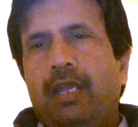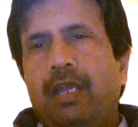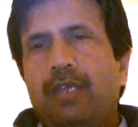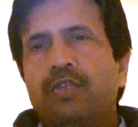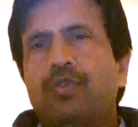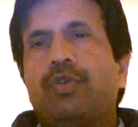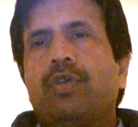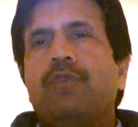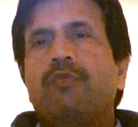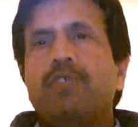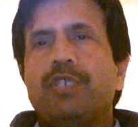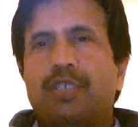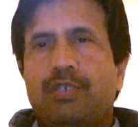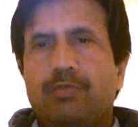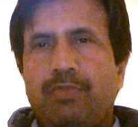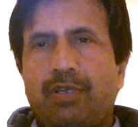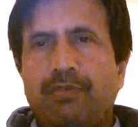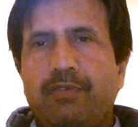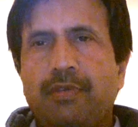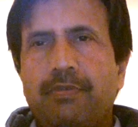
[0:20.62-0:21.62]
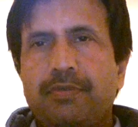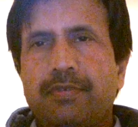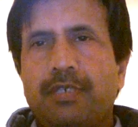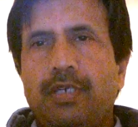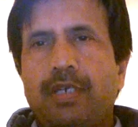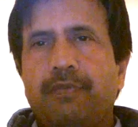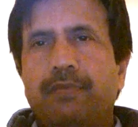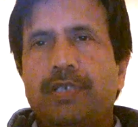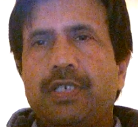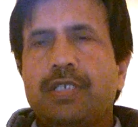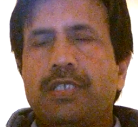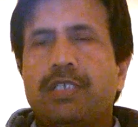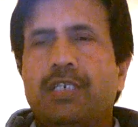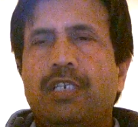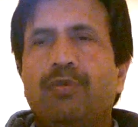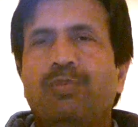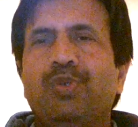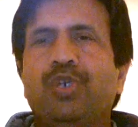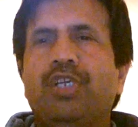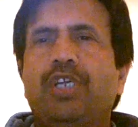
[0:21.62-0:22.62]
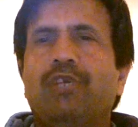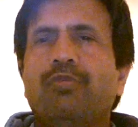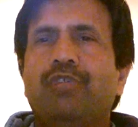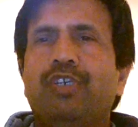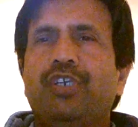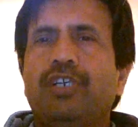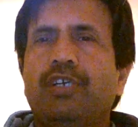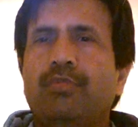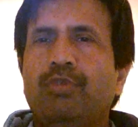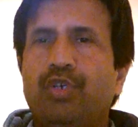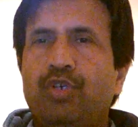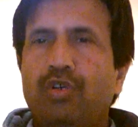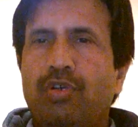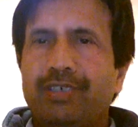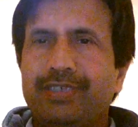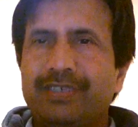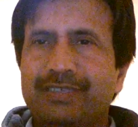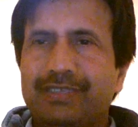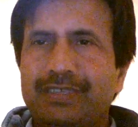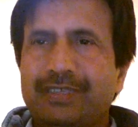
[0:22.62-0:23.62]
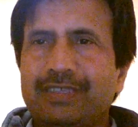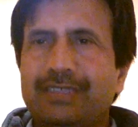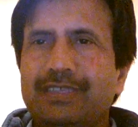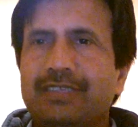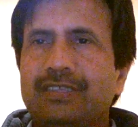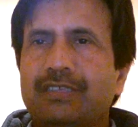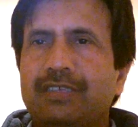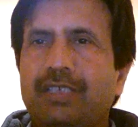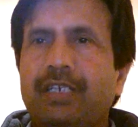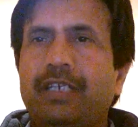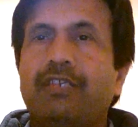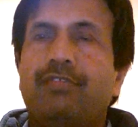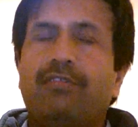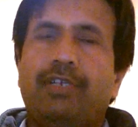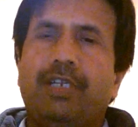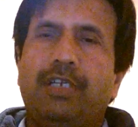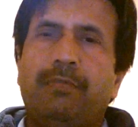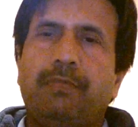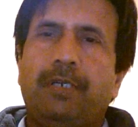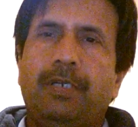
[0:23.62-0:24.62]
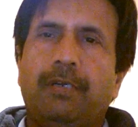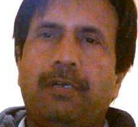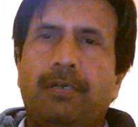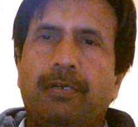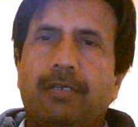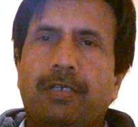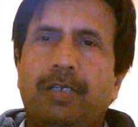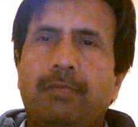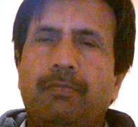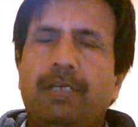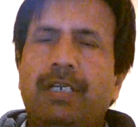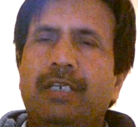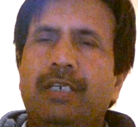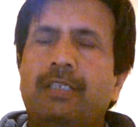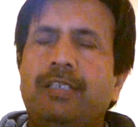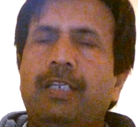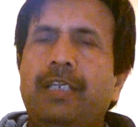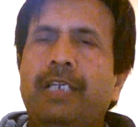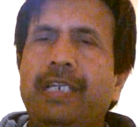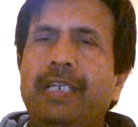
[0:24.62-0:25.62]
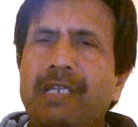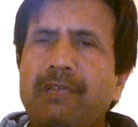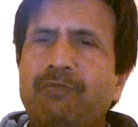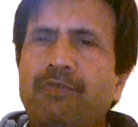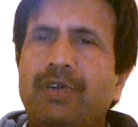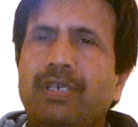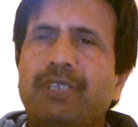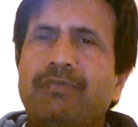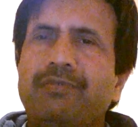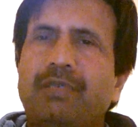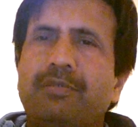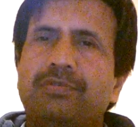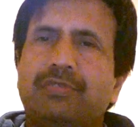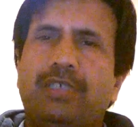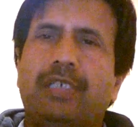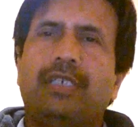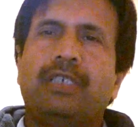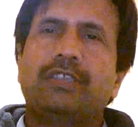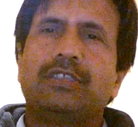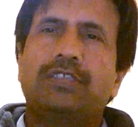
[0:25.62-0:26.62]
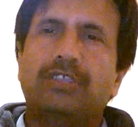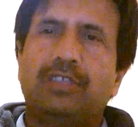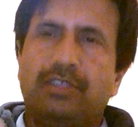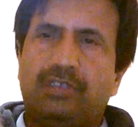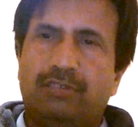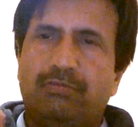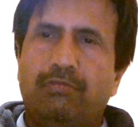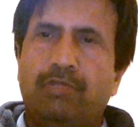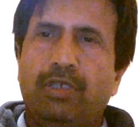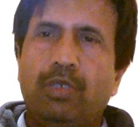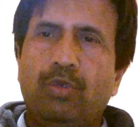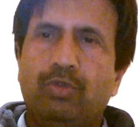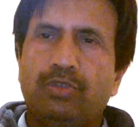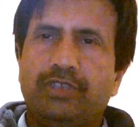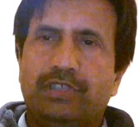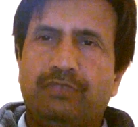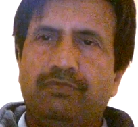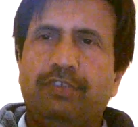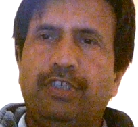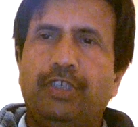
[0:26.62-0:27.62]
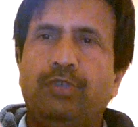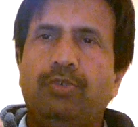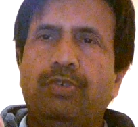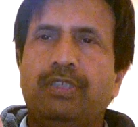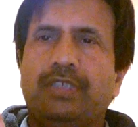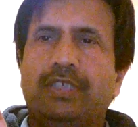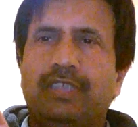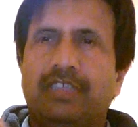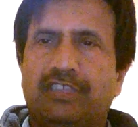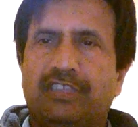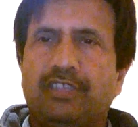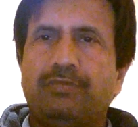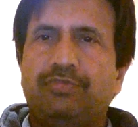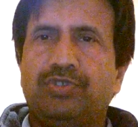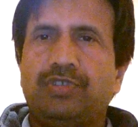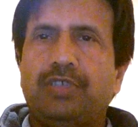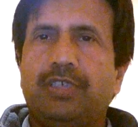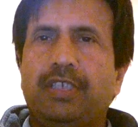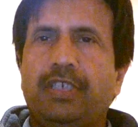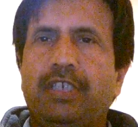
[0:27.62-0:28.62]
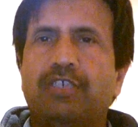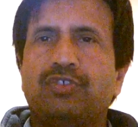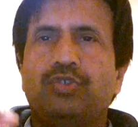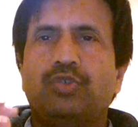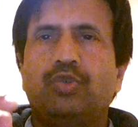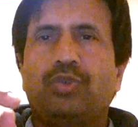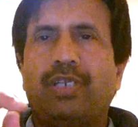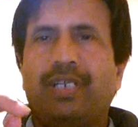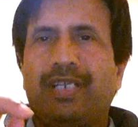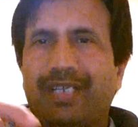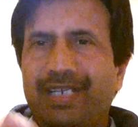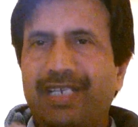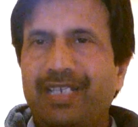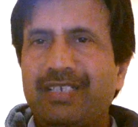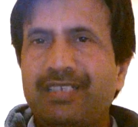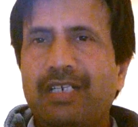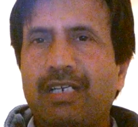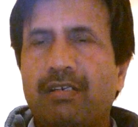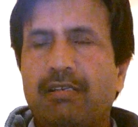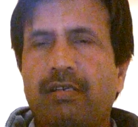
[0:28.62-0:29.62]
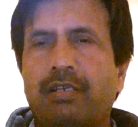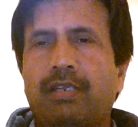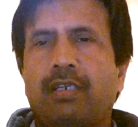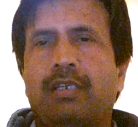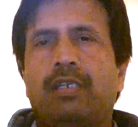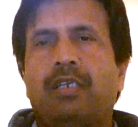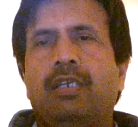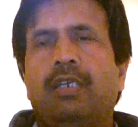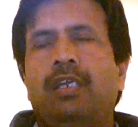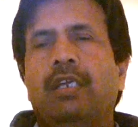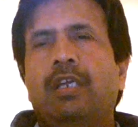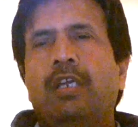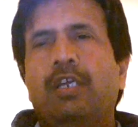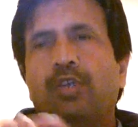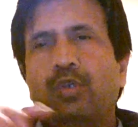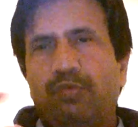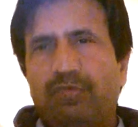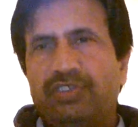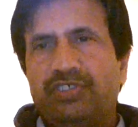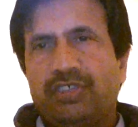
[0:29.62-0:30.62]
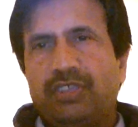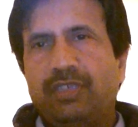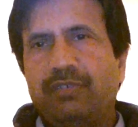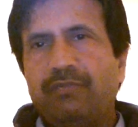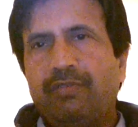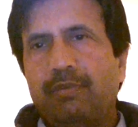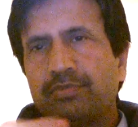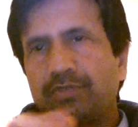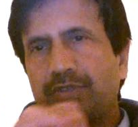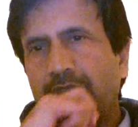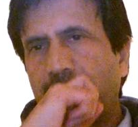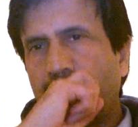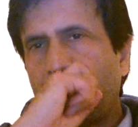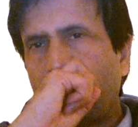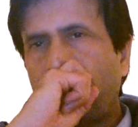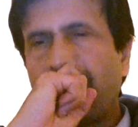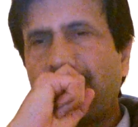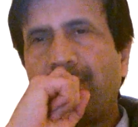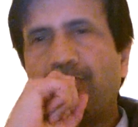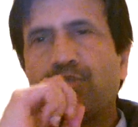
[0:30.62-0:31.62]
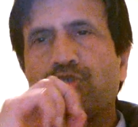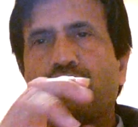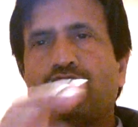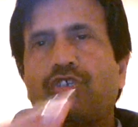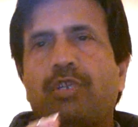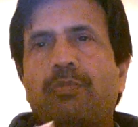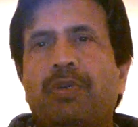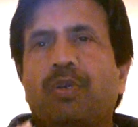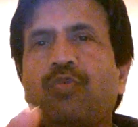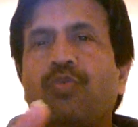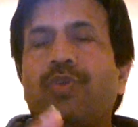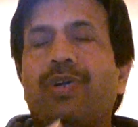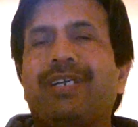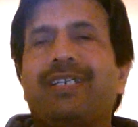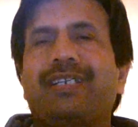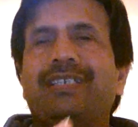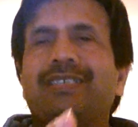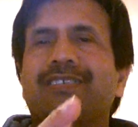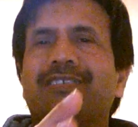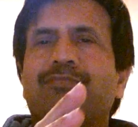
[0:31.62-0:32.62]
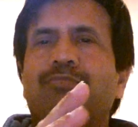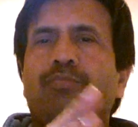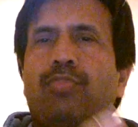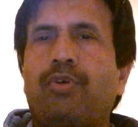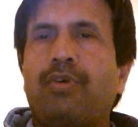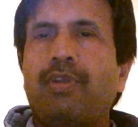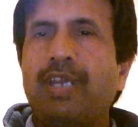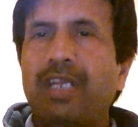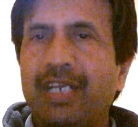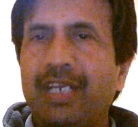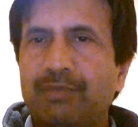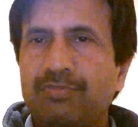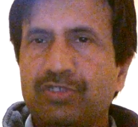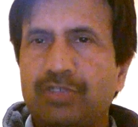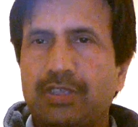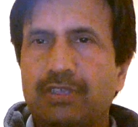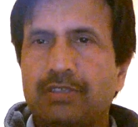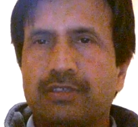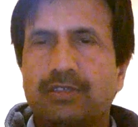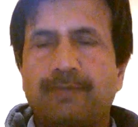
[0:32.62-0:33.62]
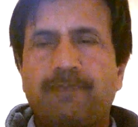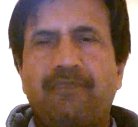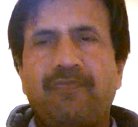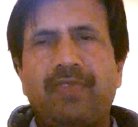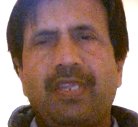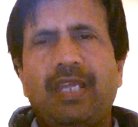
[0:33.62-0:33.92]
uh, you can visit my website which is www.diseasesandtreatment.com and the link for the website is just below this video in the description area so you can click that link to visit the website now i come to a topic what is brain abscess